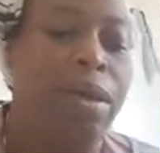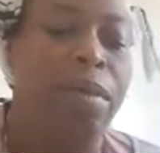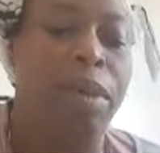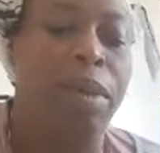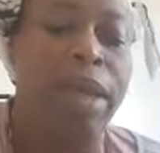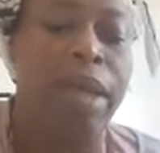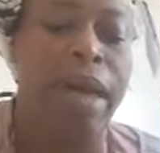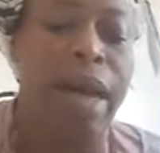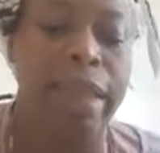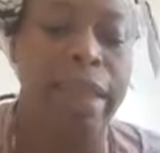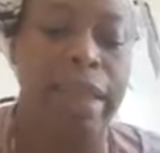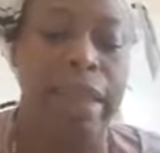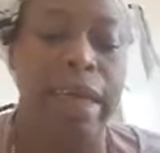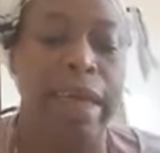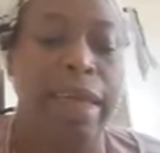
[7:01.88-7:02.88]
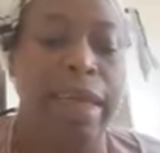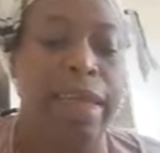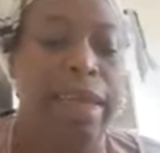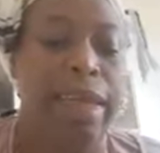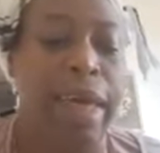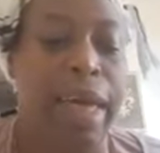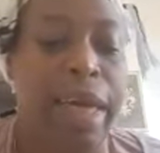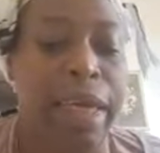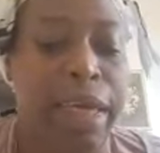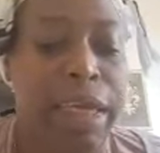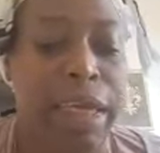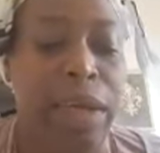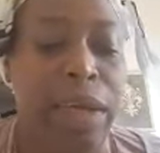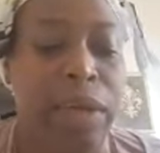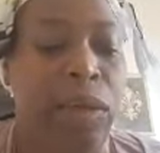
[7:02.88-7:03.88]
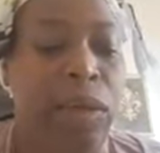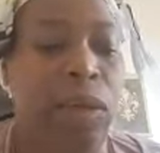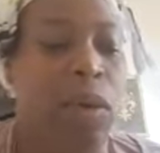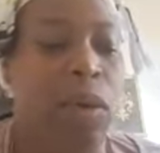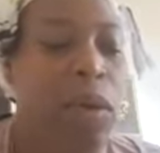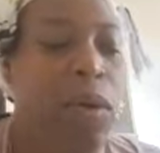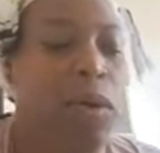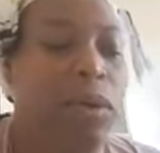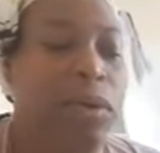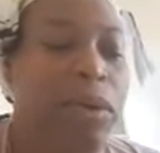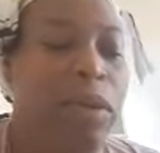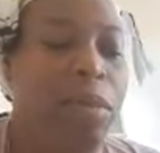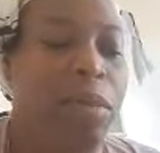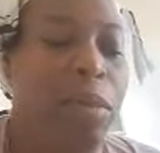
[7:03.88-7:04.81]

But God sent his angel to close the